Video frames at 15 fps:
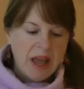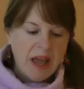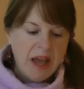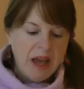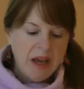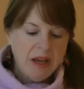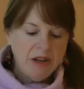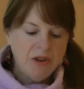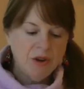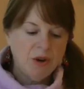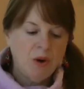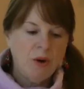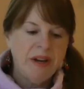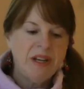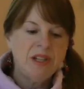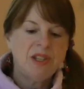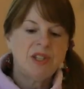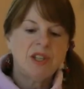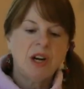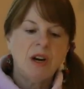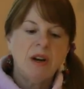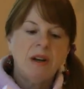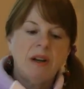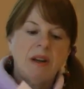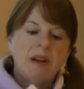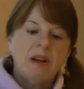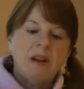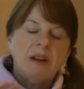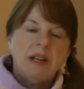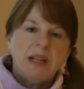and you're going to start
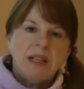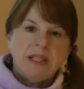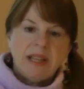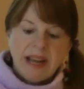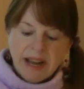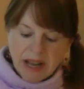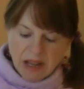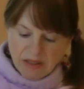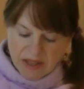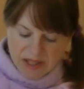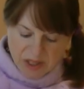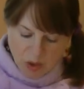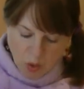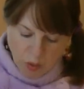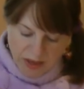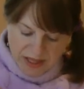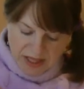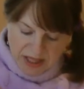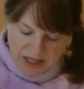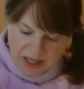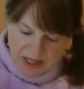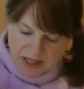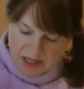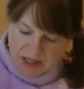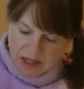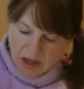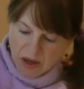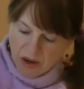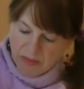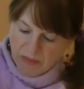taking these
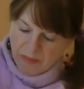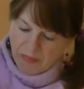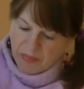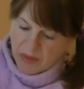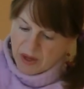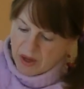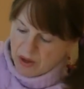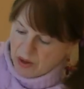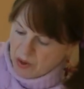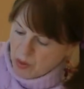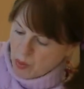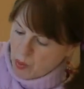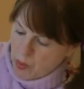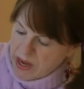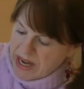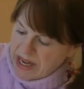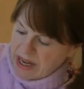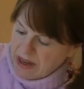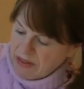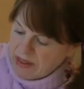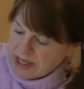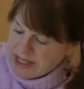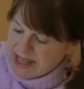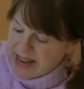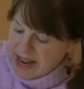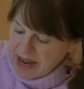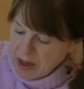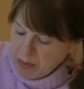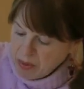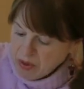quizzes, reading the
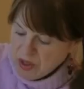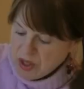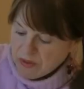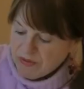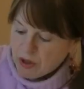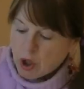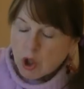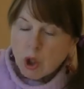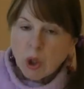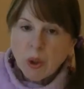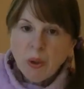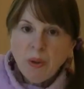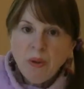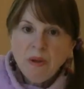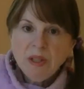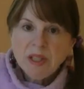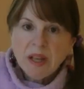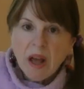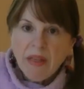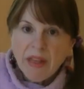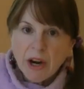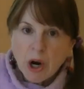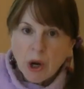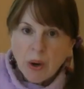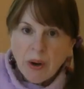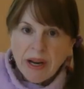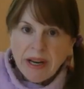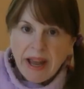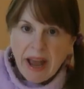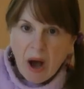tables of clues that are
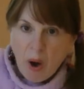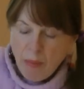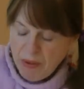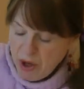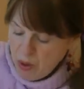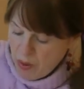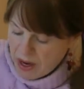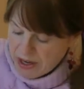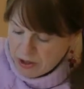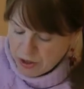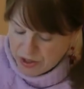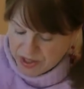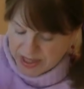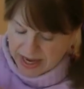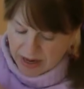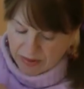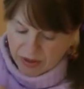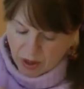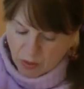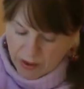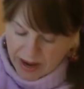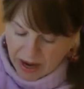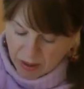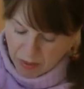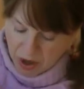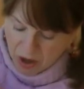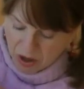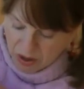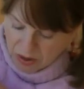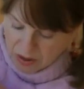going to help you understand the
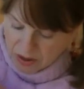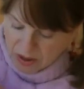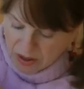grammar,